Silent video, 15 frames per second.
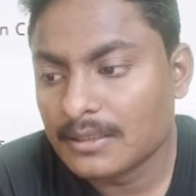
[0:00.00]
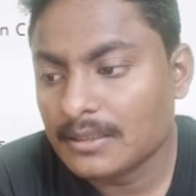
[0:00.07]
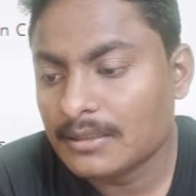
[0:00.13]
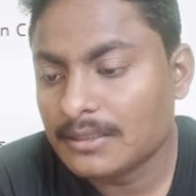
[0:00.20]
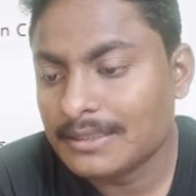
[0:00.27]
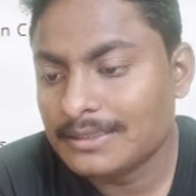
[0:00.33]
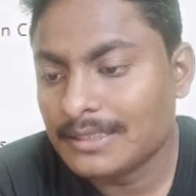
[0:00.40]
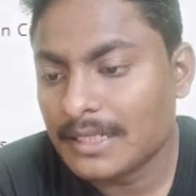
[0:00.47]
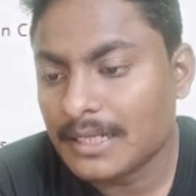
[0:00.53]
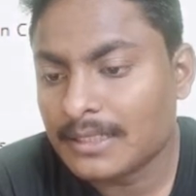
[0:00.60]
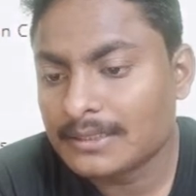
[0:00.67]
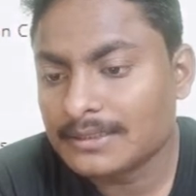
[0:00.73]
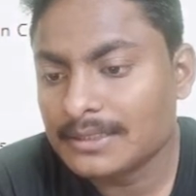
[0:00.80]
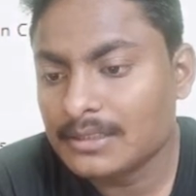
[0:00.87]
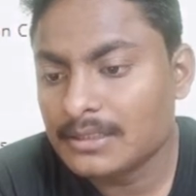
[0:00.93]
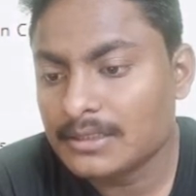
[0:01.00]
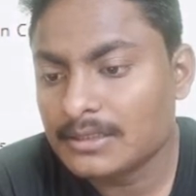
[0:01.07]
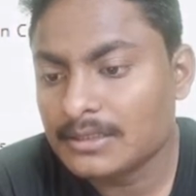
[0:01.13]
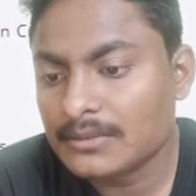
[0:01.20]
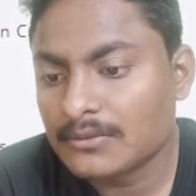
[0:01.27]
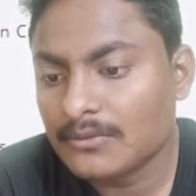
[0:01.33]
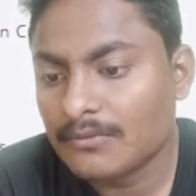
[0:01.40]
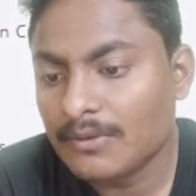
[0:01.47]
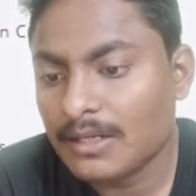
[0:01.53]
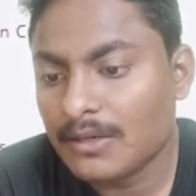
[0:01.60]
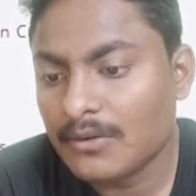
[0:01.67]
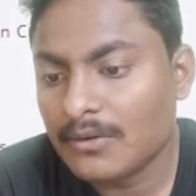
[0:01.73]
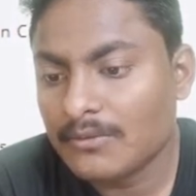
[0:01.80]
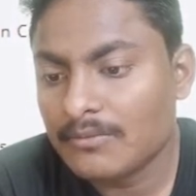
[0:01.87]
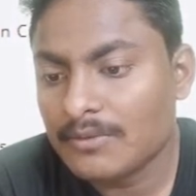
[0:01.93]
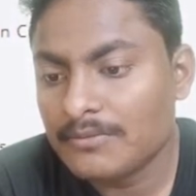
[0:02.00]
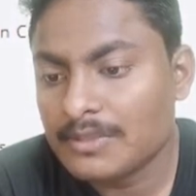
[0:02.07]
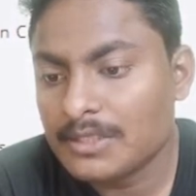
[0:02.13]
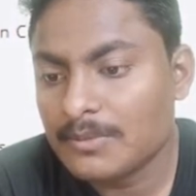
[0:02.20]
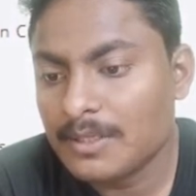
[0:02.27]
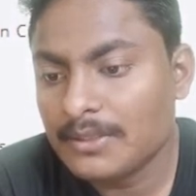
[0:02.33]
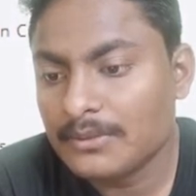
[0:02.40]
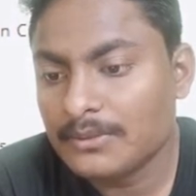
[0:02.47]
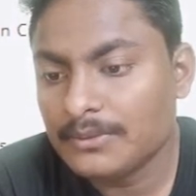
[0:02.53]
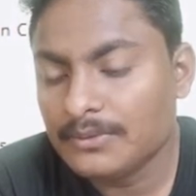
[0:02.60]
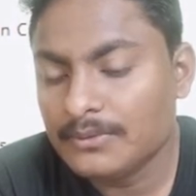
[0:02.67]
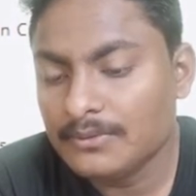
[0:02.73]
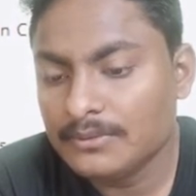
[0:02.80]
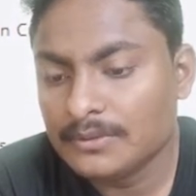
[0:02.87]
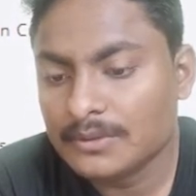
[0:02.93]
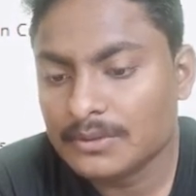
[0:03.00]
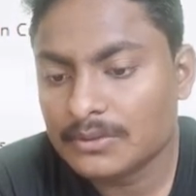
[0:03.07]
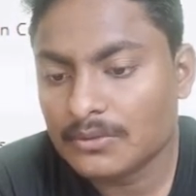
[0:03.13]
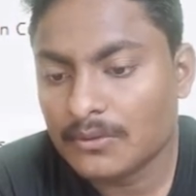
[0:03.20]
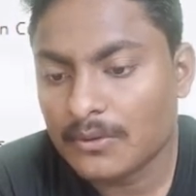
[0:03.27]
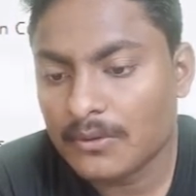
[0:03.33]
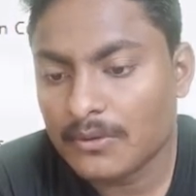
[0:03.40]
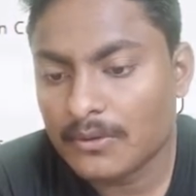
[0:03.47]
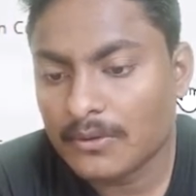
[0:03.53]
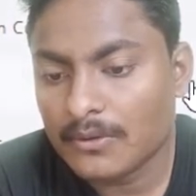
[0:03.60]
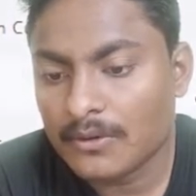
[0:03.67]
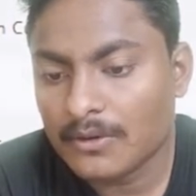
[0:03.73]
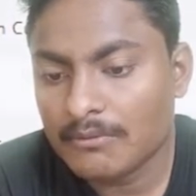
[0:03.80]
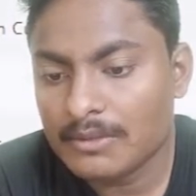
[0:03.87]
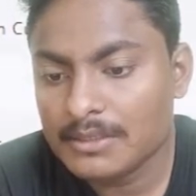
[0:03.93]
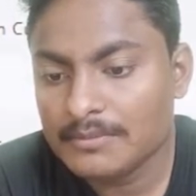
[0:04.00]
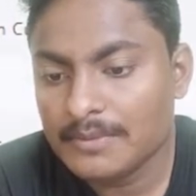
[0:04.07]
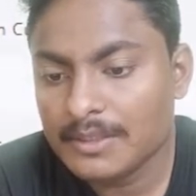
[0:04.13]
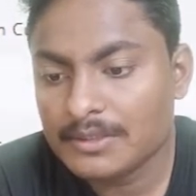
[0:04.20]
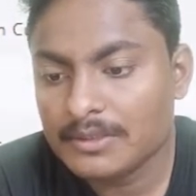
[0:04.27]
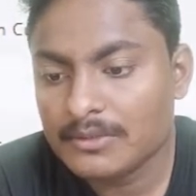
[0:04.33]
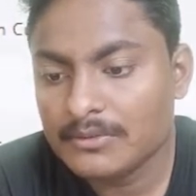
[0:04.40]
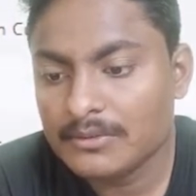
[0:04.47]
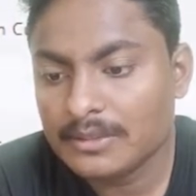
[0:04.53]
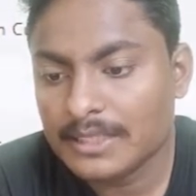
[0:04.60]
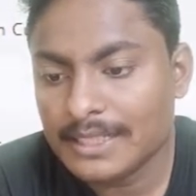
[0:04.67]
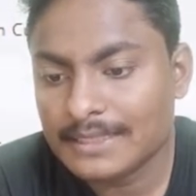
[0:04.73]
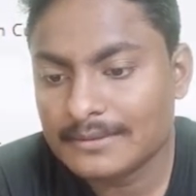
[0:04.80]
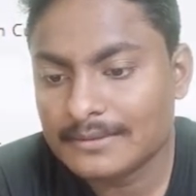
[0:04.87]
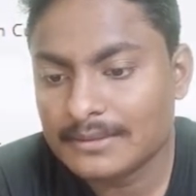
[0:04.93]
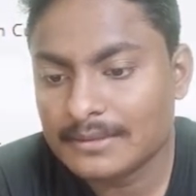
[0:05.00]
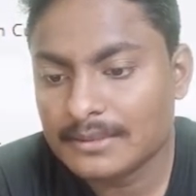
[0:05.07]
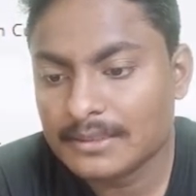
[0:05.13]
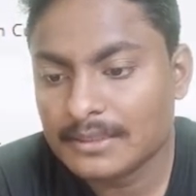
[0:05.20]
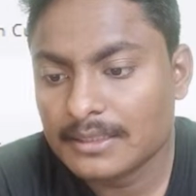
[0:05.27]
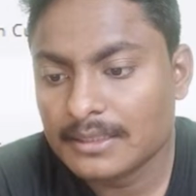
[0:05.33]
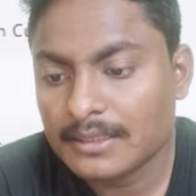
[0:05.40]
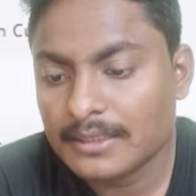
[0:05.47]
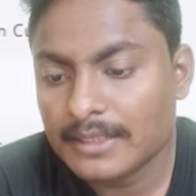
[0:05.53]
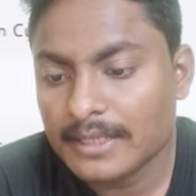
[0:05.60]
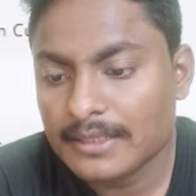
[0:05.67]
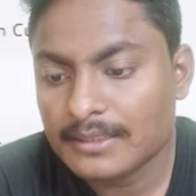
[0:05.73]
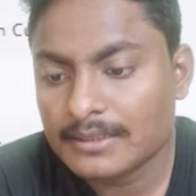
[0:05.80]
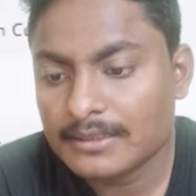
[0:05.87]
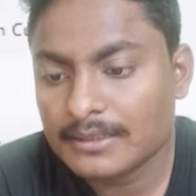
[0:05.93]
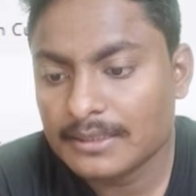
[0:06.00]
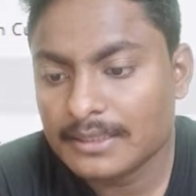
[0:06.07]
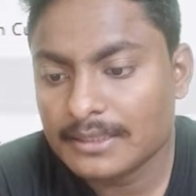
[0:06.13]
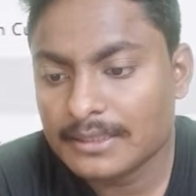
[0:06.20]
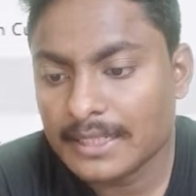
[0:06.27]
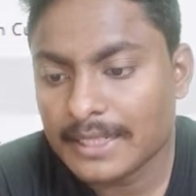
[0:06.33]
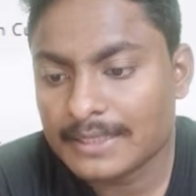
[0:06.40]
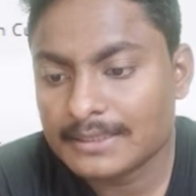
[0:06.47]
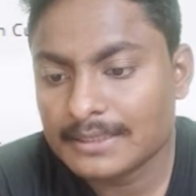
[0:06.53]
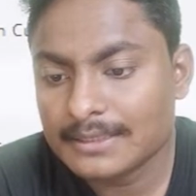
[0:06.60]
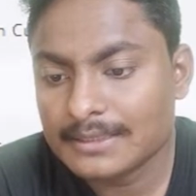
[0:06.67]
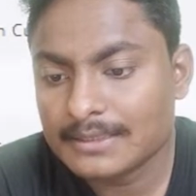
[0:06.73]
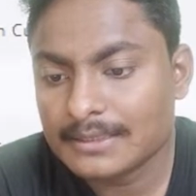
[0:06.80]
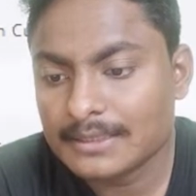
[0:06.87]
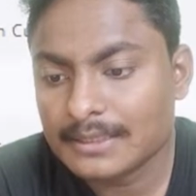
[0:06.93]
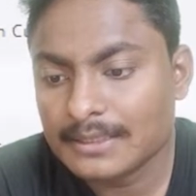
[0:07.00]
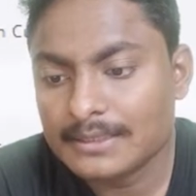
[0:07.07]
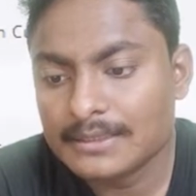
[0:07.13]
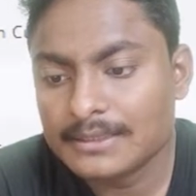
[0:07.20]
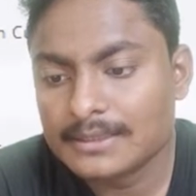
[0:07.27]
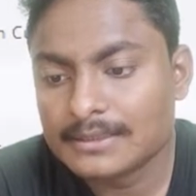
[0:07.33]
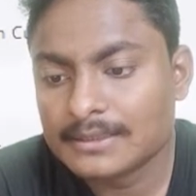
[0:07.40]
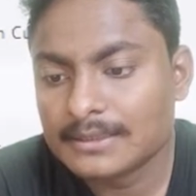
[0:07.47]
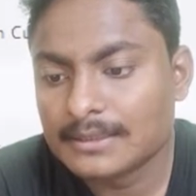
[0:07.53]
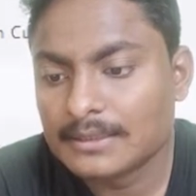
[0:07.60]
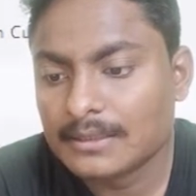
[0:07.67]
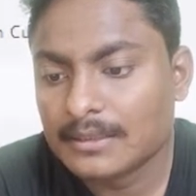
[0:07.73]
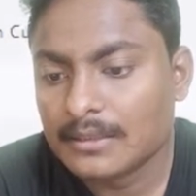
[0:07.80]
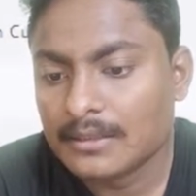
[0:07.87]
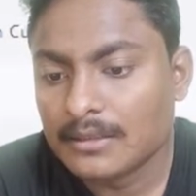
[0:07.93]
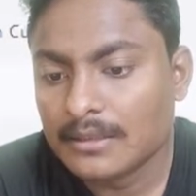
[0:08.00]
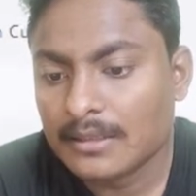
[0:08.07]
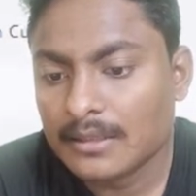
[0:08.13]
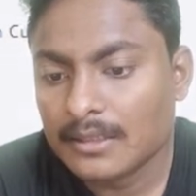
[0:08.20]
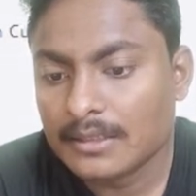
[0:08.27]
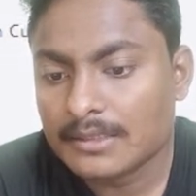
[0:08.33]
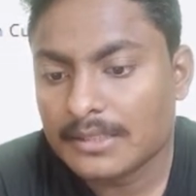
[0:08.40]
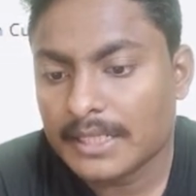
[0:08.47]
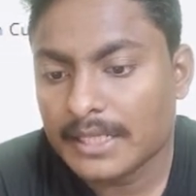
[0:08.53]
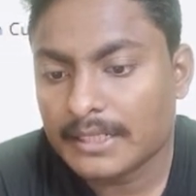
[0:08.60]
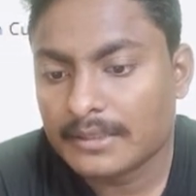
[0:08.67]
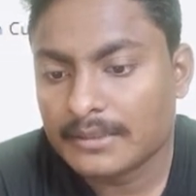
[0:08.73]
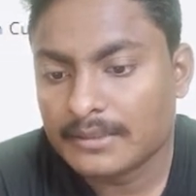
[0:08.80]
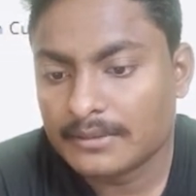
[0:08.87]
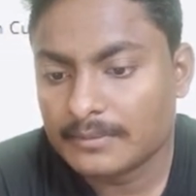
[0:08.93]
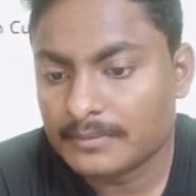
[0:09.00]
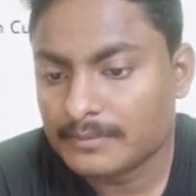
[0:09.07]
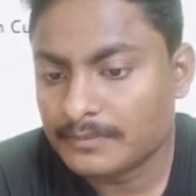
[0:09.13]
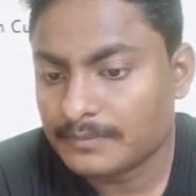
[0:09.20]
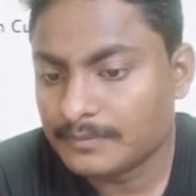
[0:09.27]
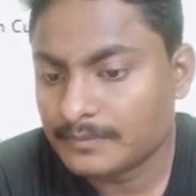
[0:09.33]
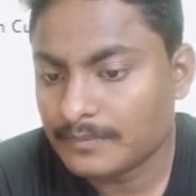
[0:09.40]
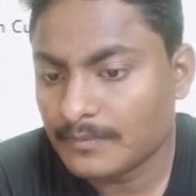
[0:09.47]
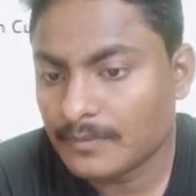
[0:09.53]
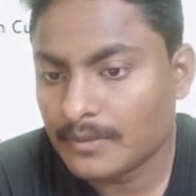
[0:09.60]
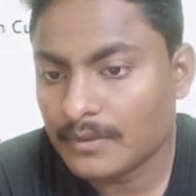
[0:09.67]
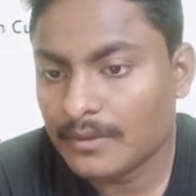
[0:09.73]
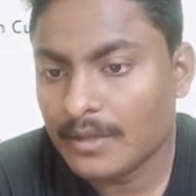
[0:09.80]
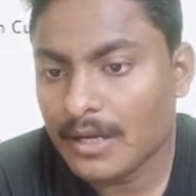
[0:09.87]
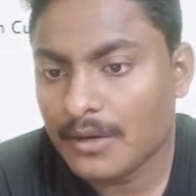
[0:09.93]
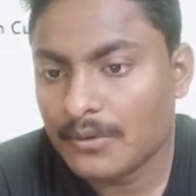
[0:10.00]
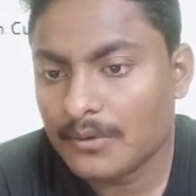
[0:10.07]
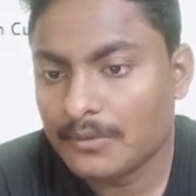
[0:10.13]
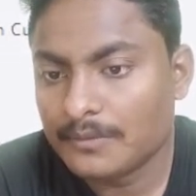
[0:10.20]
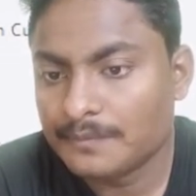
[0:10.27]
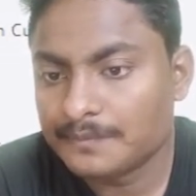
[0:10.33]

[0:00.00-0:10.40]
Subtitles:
these axes will not be visible to you. So always make sure that these axis is checked. Now,